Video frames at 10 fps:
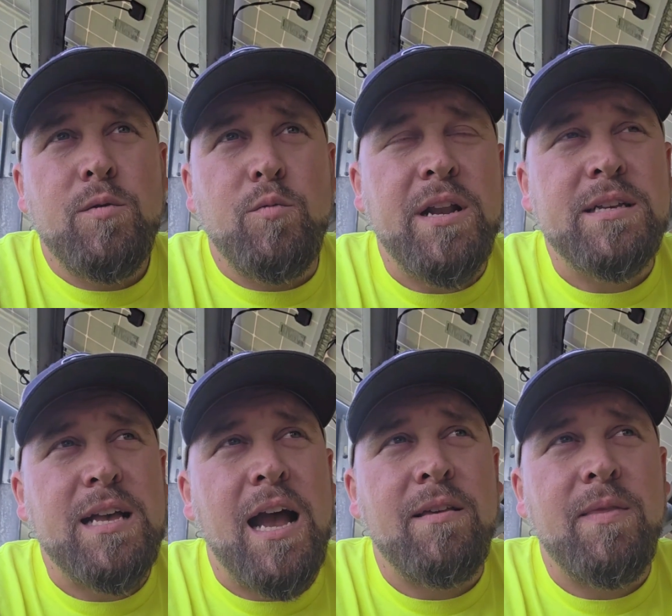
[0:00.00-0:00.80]
we
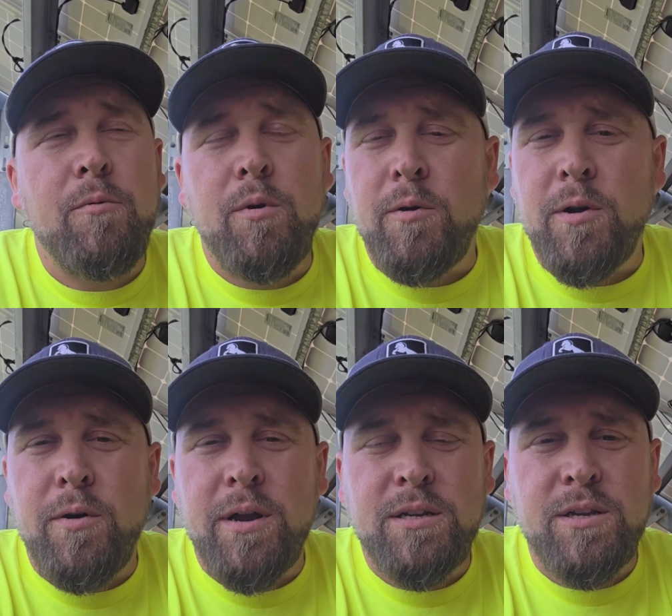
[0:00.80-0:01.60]
decided that we were
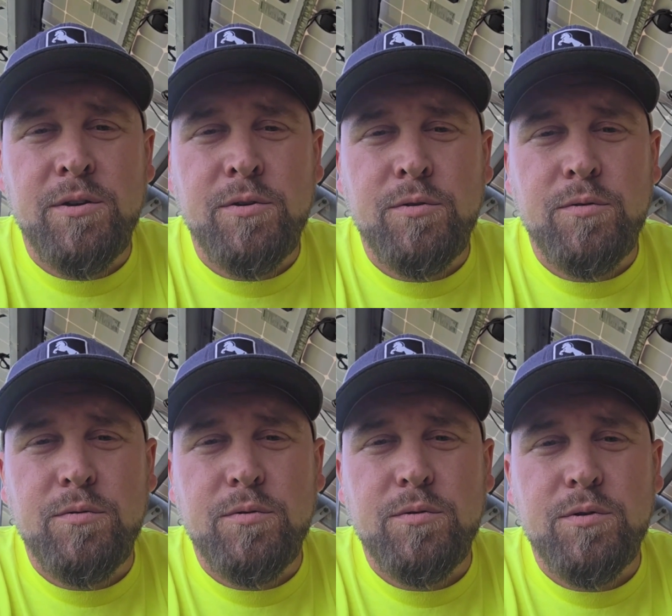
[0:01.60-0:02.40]
going to
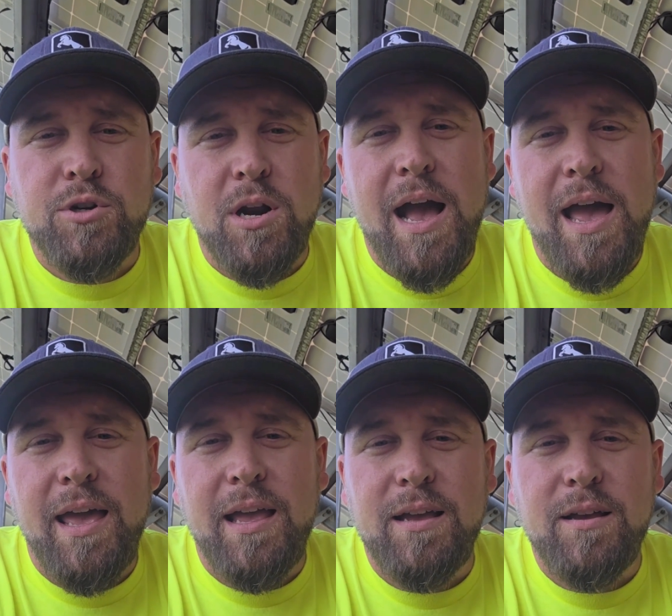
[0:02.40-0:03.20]

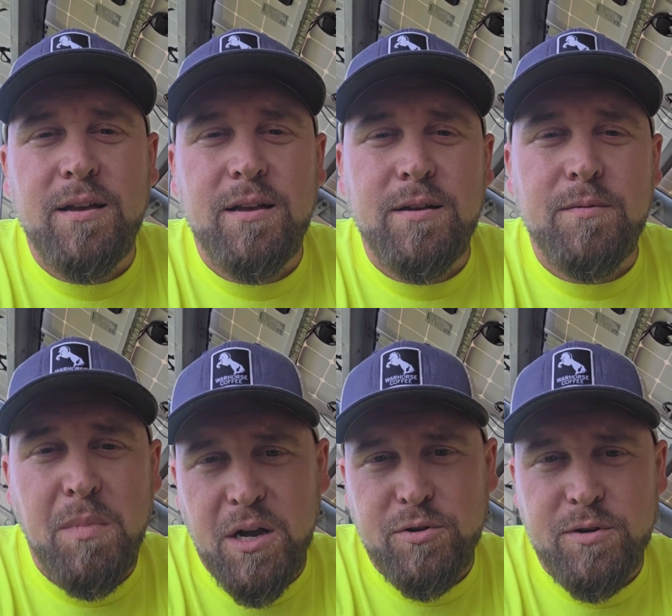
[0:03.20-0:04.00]
try
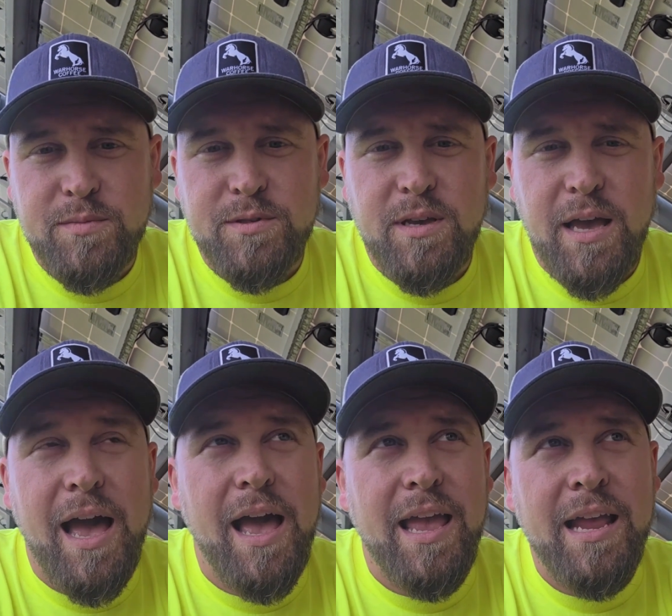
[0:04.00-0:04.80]
mushrooms
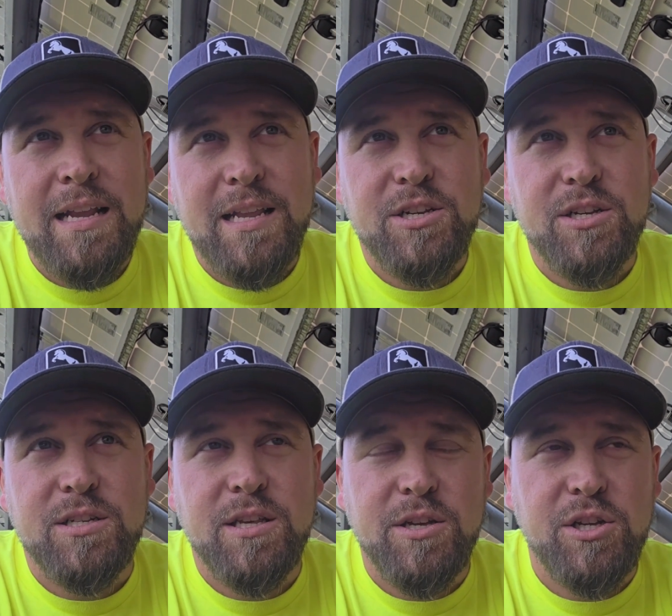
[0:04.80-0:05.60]
in
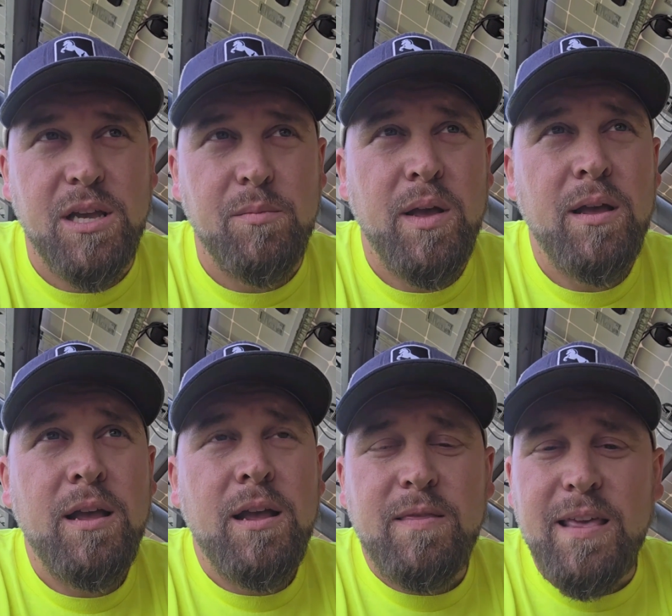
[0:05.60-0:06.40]
addition to the sheep.
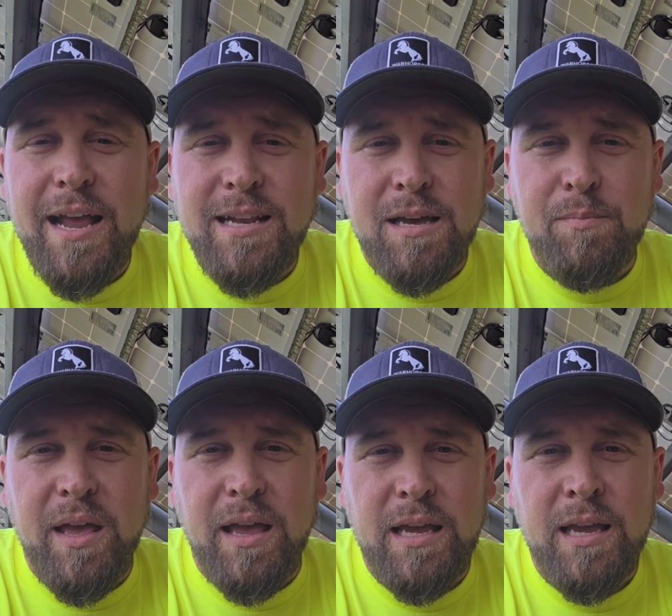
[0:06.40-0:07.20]
The idea
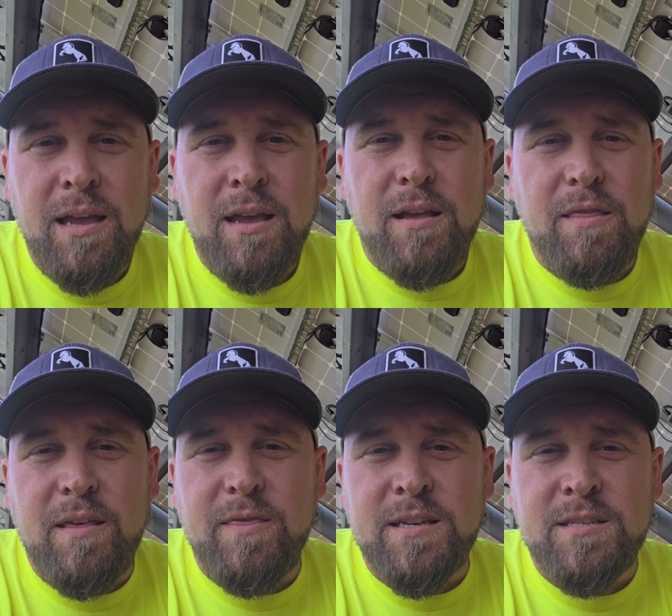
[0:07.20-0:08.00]
being
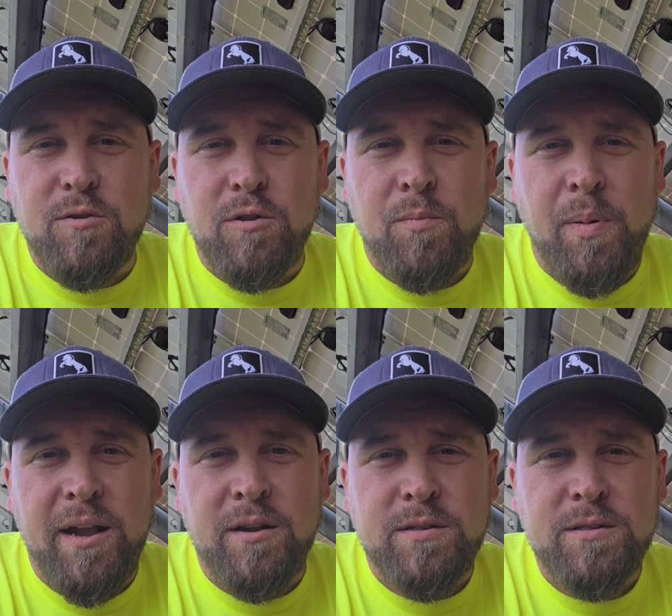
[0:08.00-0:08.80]
that these solar
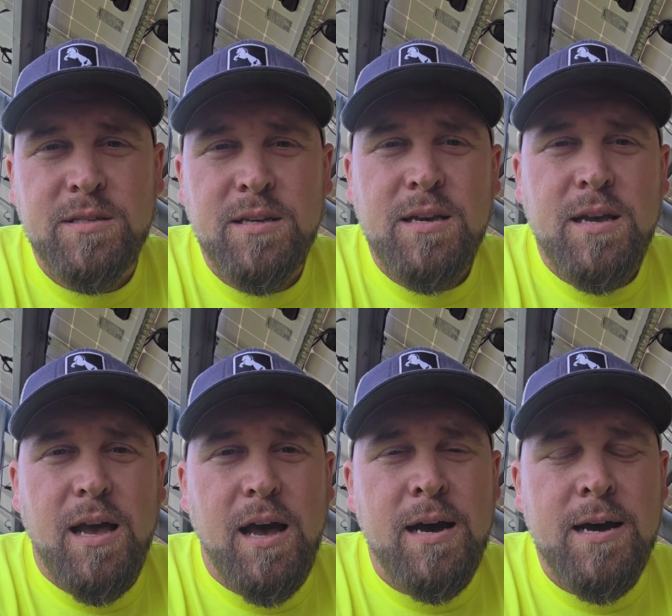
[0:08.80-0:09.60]
panels,
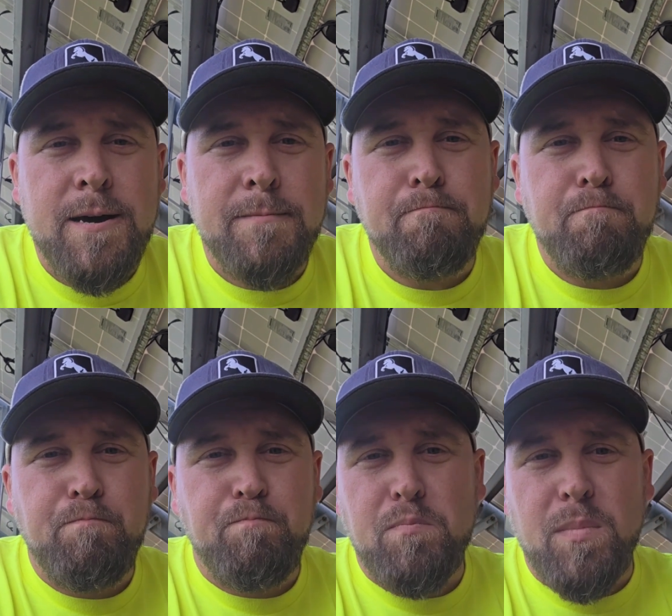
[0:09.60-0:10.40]

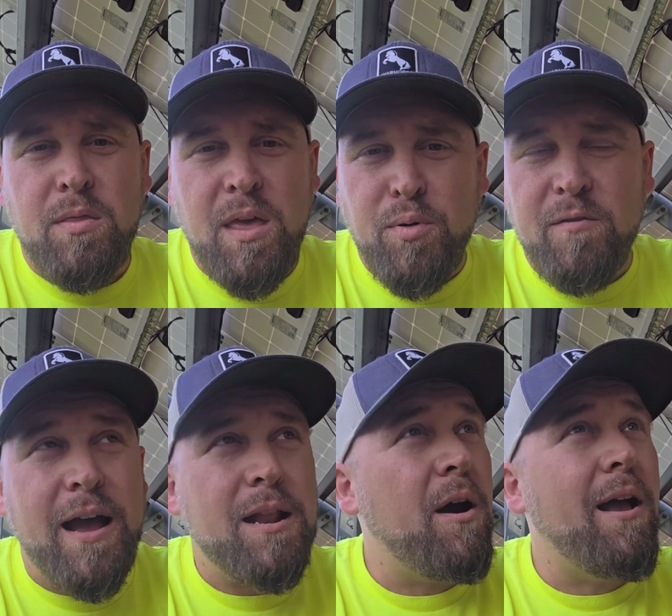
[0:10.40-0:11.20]
they
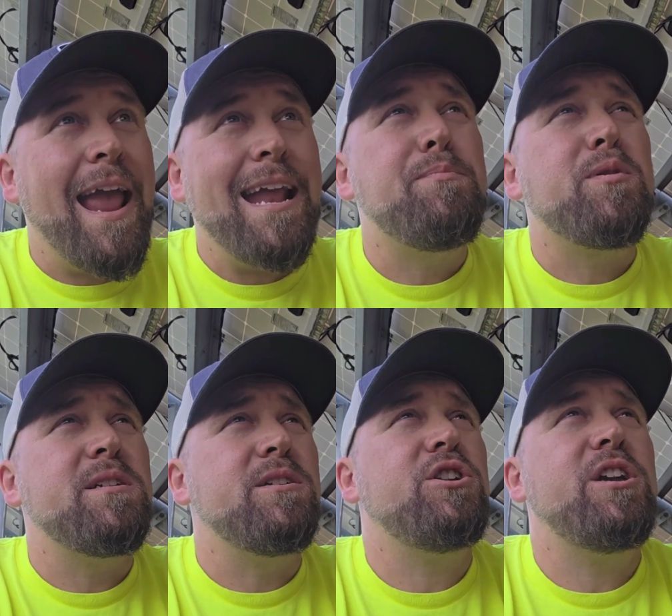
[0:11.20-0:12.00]
provide about
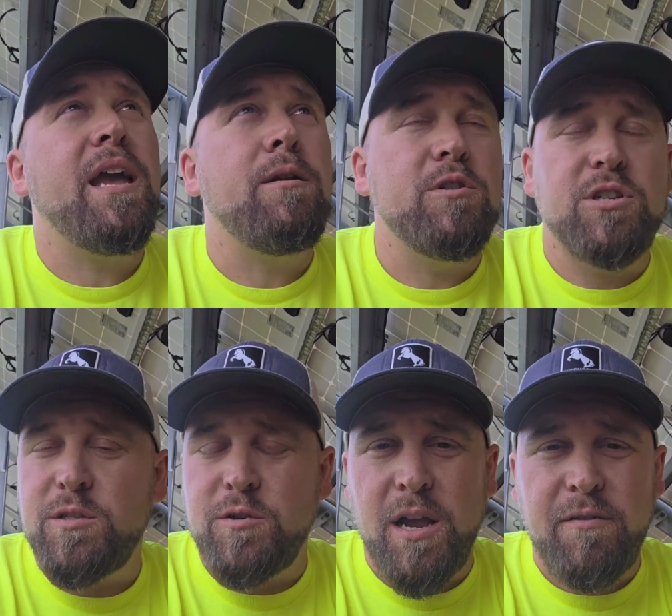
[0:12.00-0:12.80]
80% shade, which
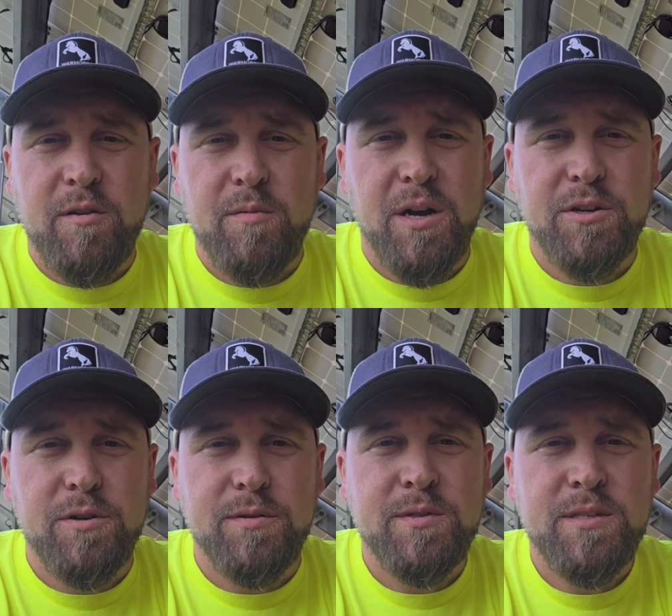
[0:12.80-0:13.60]
is great for the
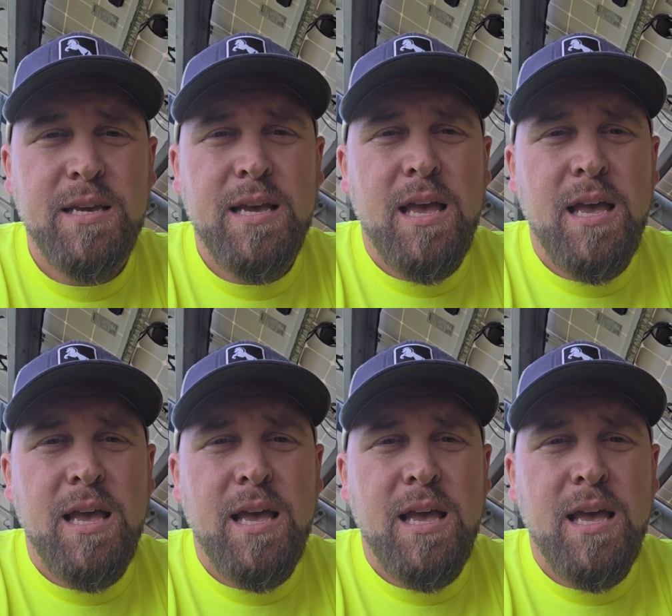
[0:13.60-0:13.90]
mushrooms.